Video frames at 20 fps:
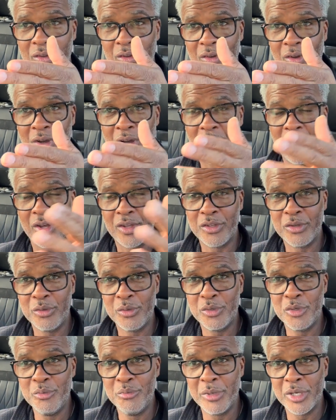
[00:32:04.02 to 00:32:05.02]

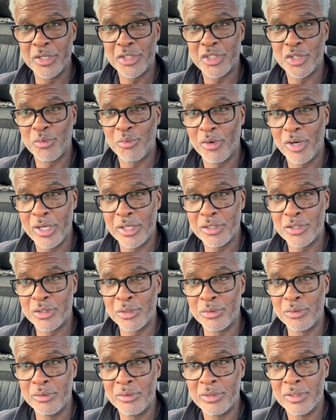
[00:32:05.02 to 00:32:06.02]
You missed your 1,
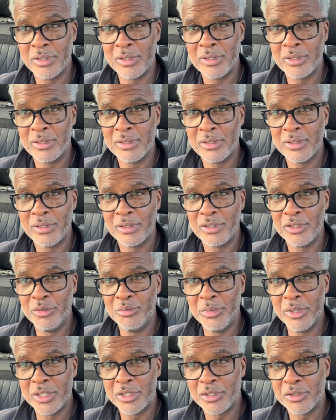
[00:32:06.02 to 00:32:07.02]
2. You
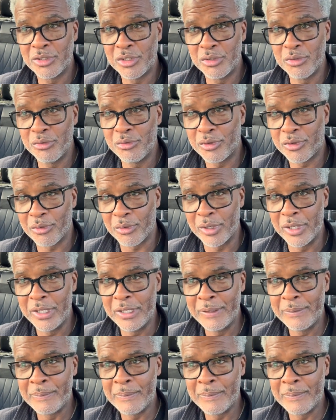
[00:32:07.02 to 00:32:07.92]
missed your 2, 3.